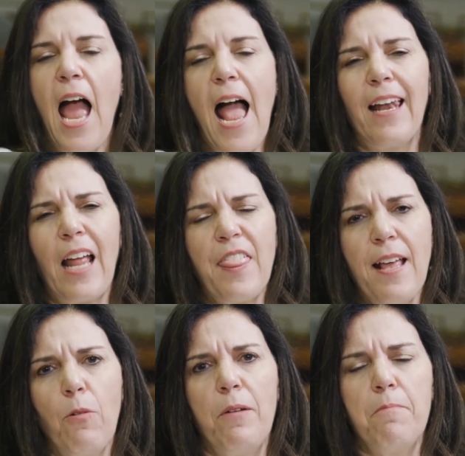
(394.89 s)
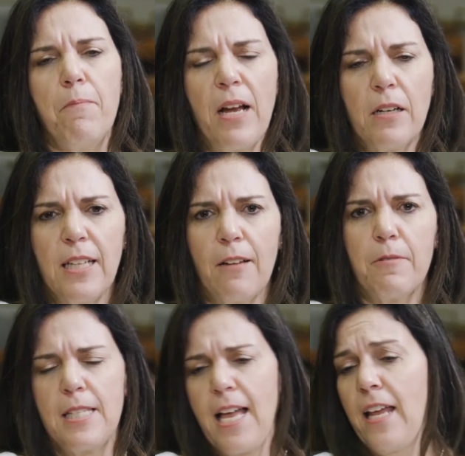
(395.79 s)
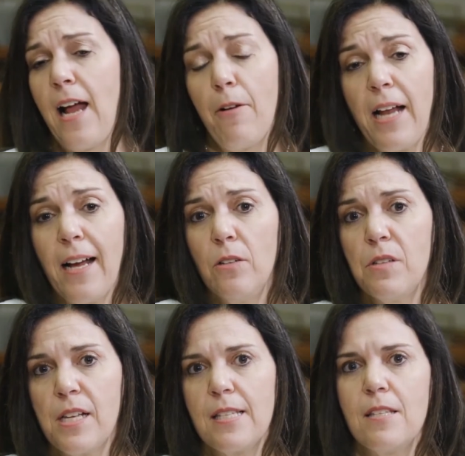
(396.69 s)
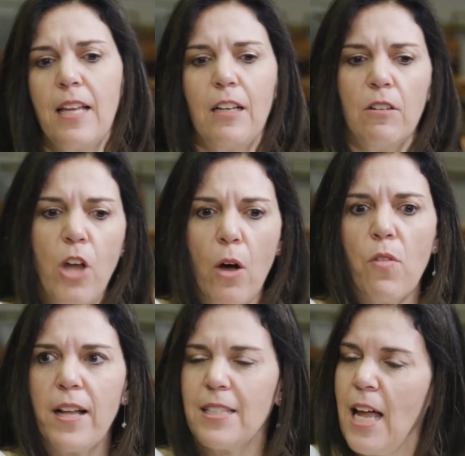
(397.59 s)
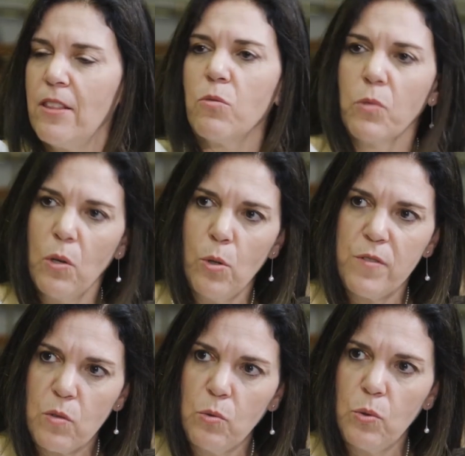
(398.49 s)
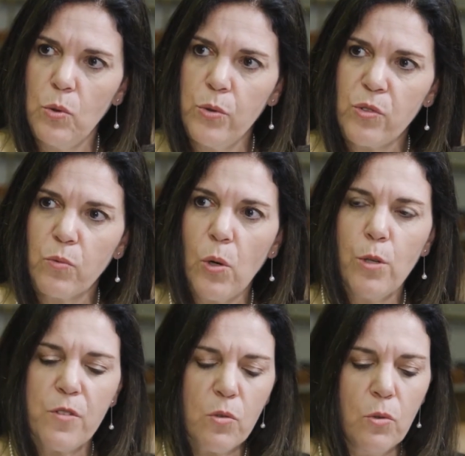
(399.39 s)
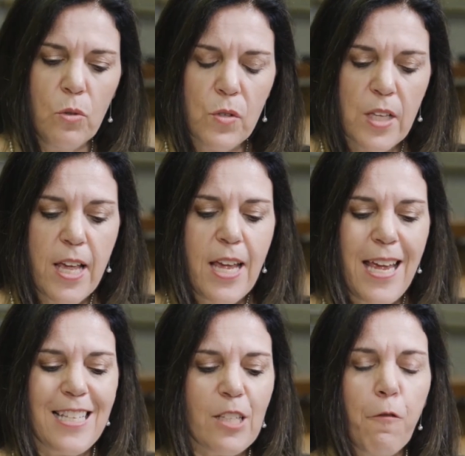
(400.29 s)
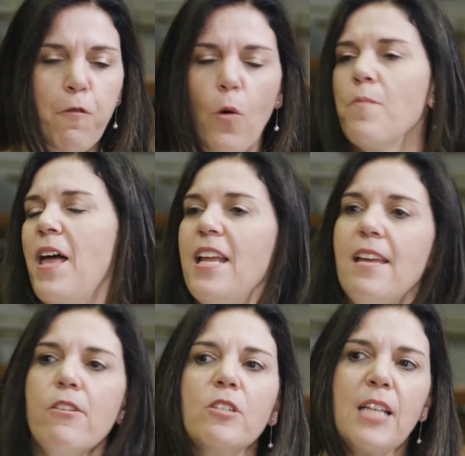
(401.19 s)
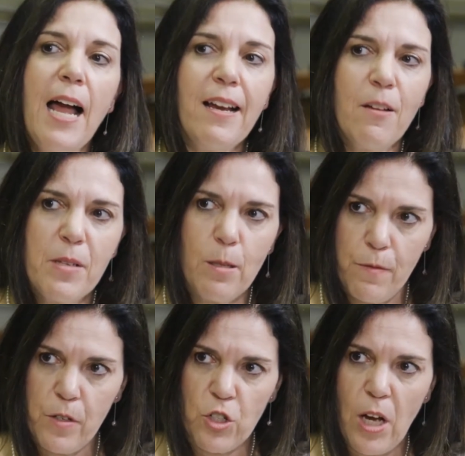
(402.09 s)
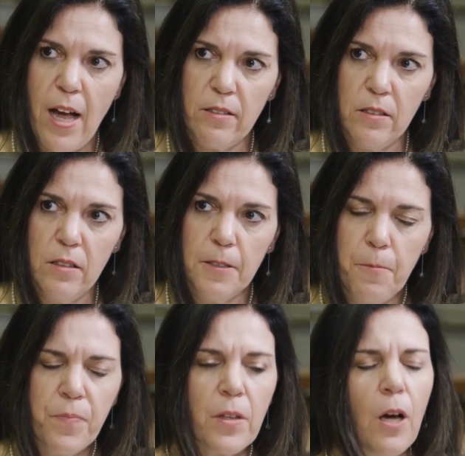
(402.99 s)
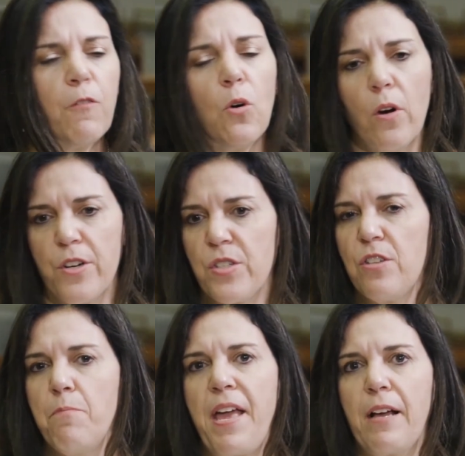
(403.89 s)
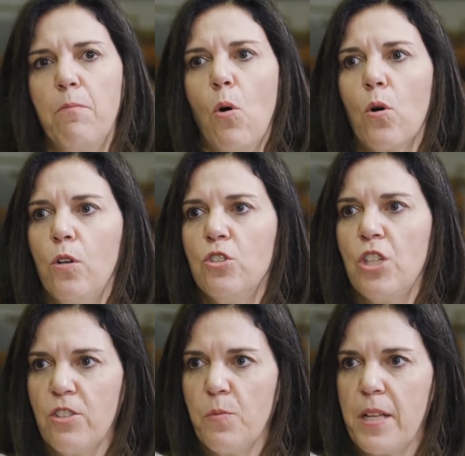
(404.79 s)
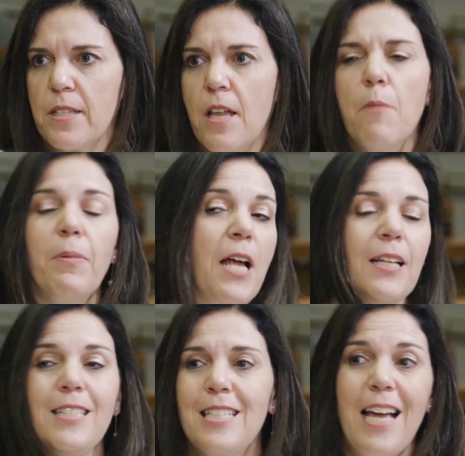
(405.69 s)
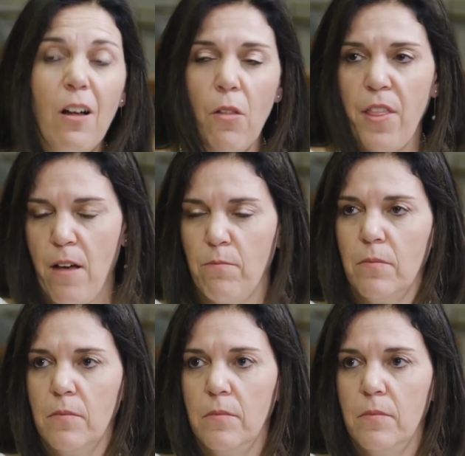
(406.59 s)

And I think what Maritain would say, and I would echo this, is no, that's not the role of schools. The role of schools is to form that inner dynamism of the child, of course, to make moral judgments, but not to tell them